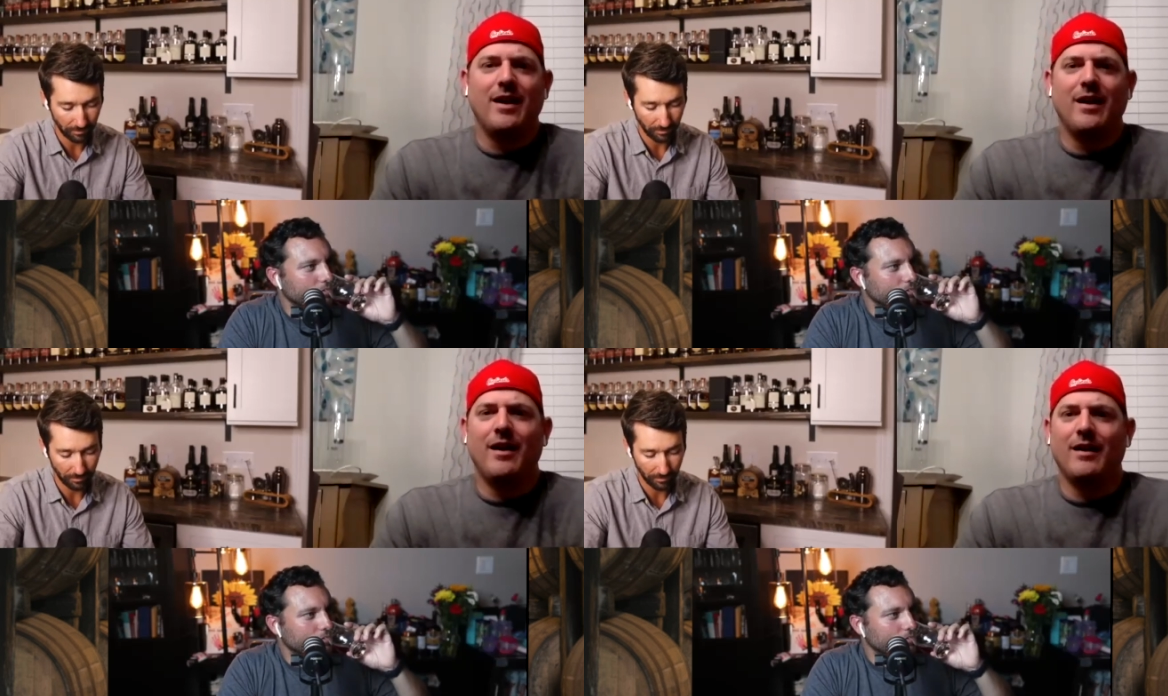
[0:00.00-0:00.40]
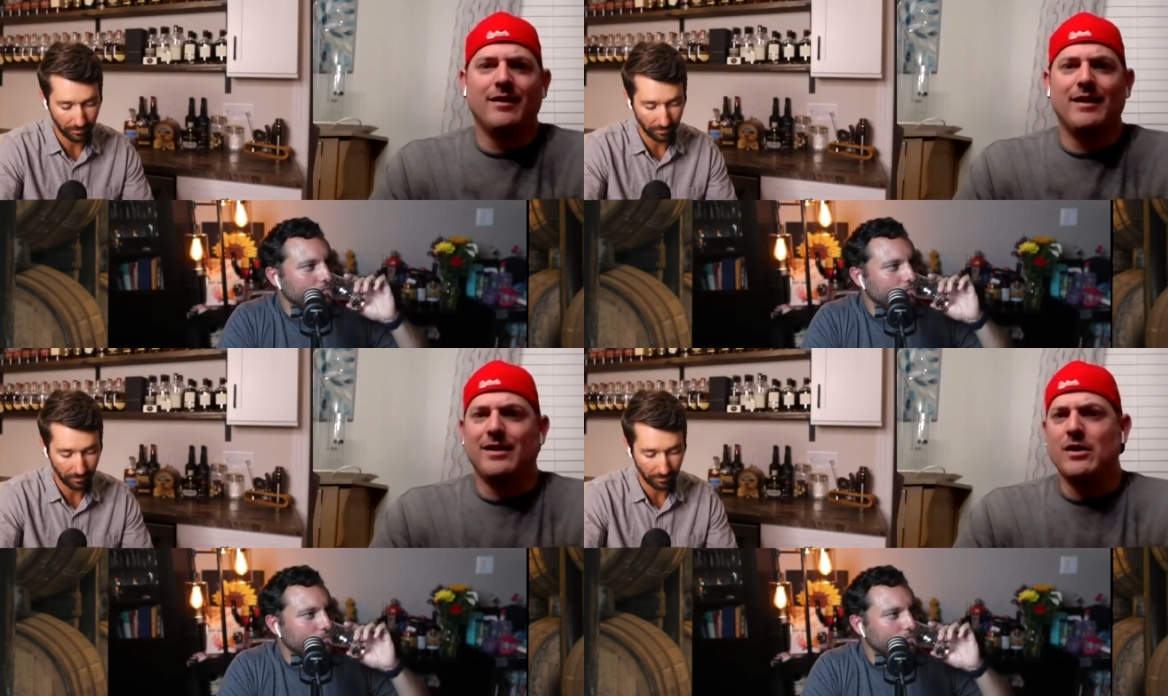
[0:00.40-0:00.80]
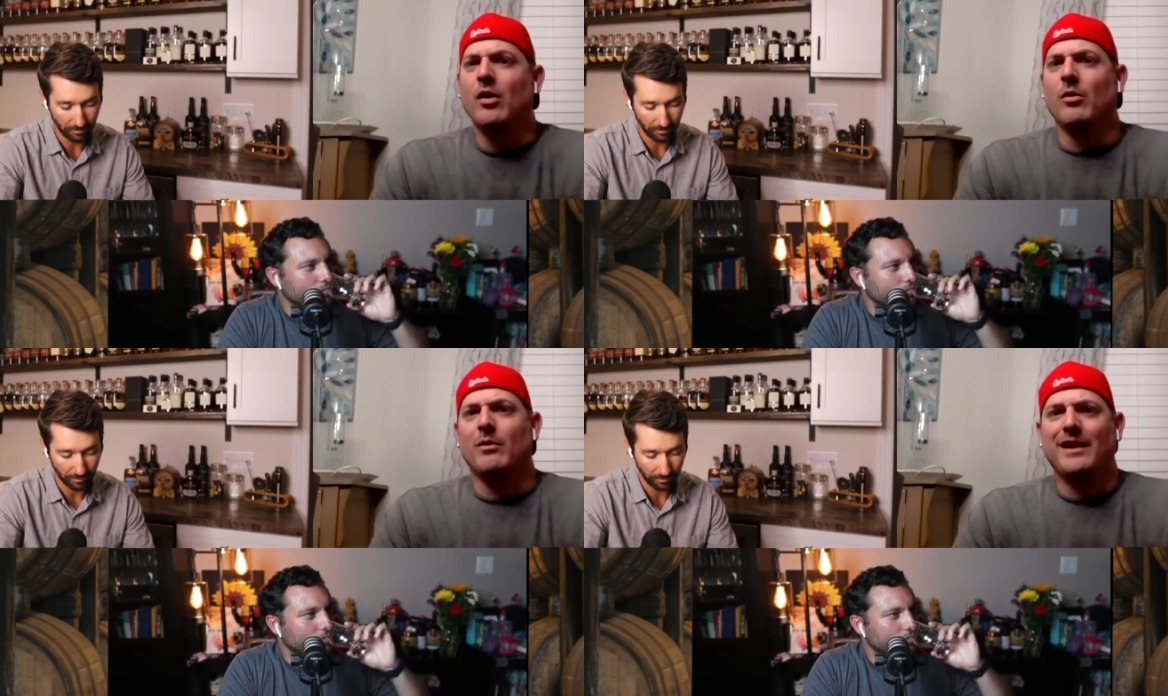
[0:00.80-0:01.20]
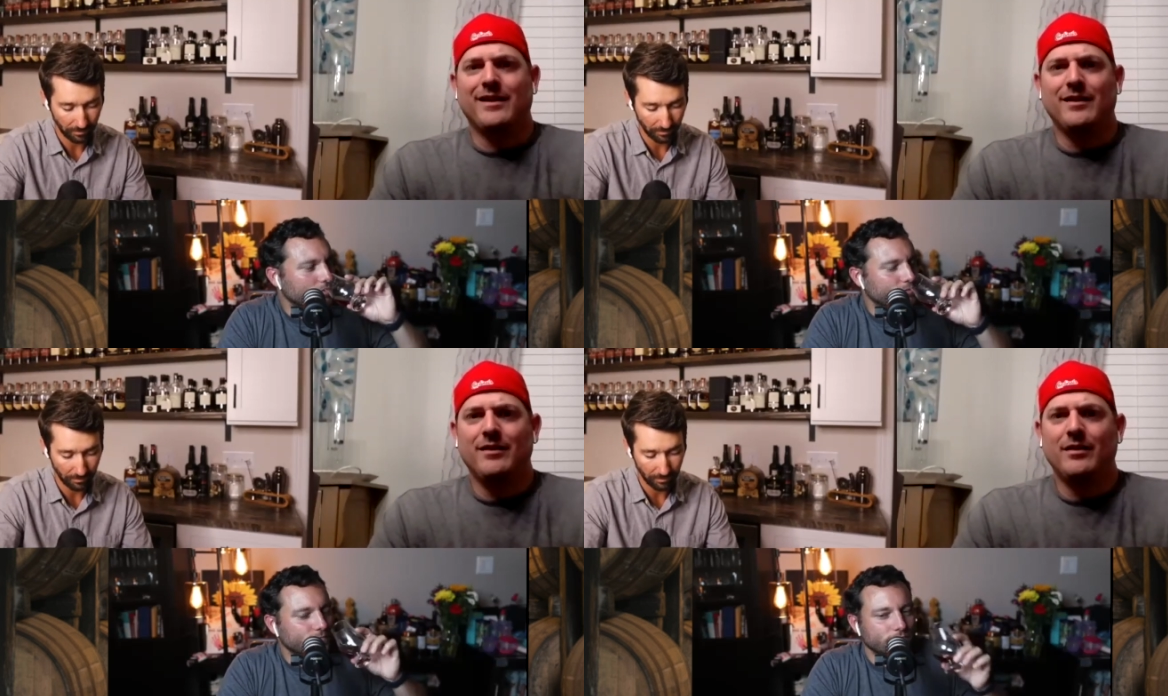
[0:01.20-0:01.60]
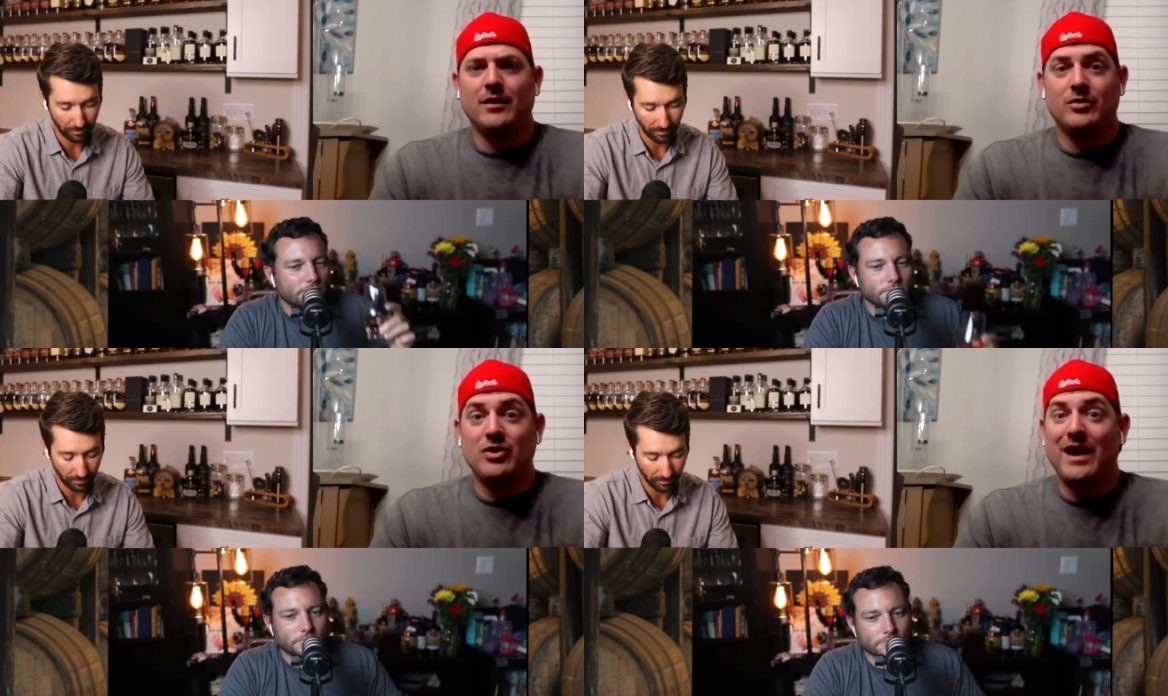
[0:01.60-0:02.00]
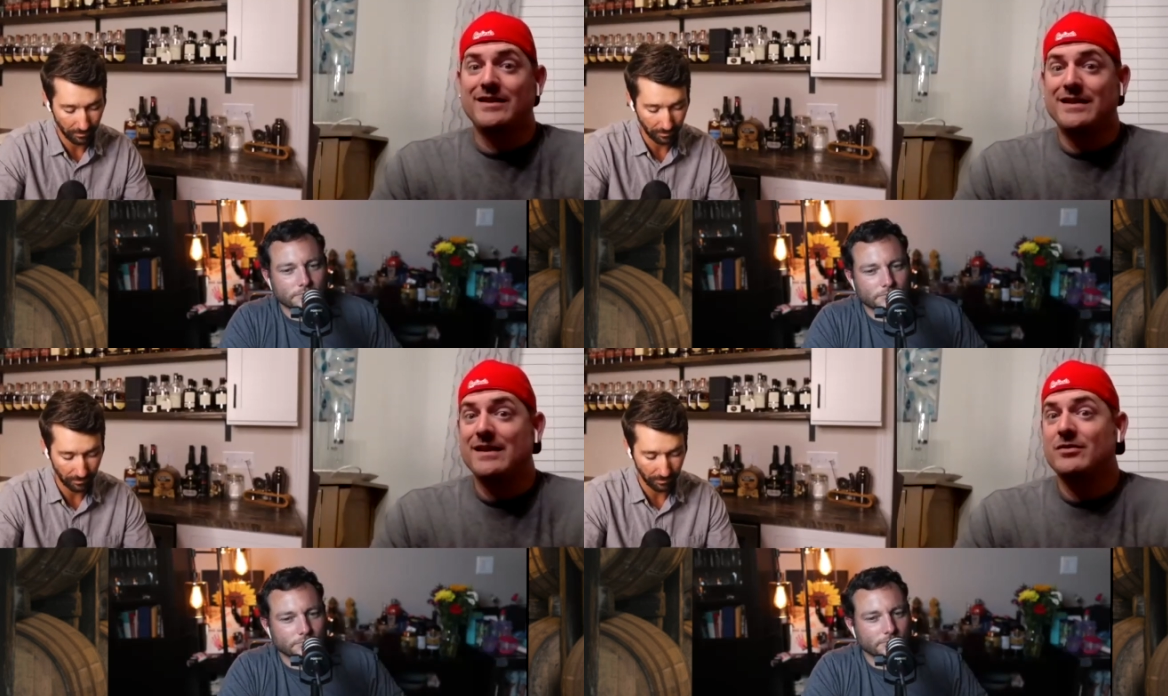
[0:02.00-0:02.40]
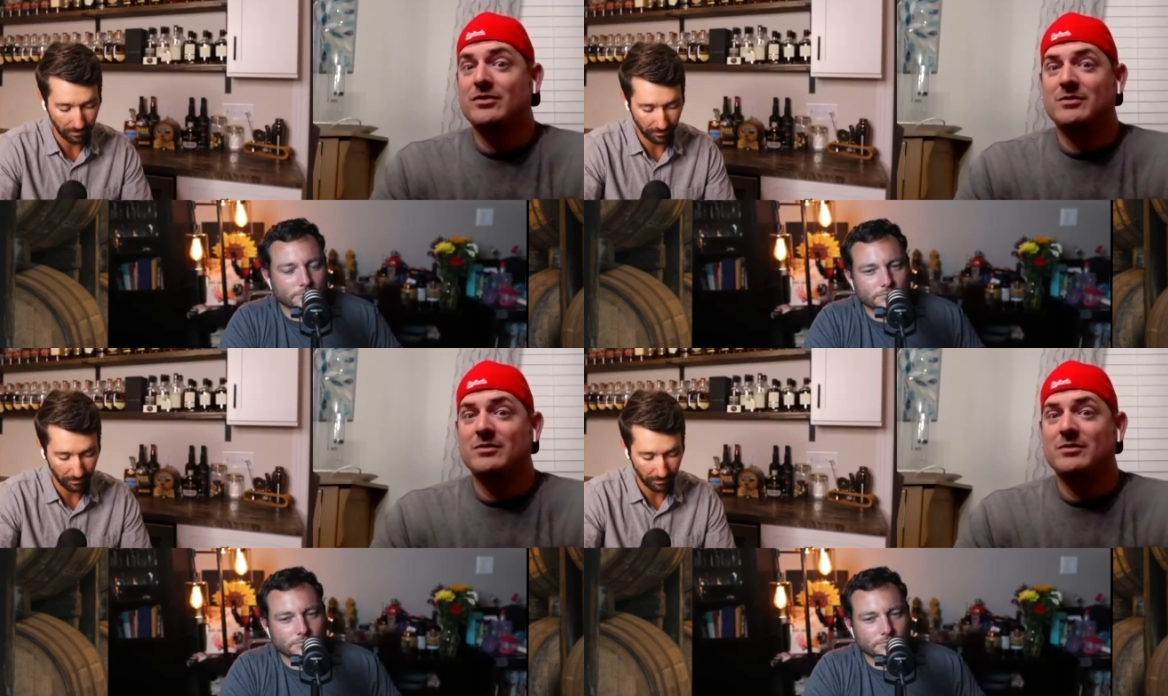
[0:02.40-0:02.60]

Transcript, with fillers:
Speaker 1: Uh, no, like the Jack Daniels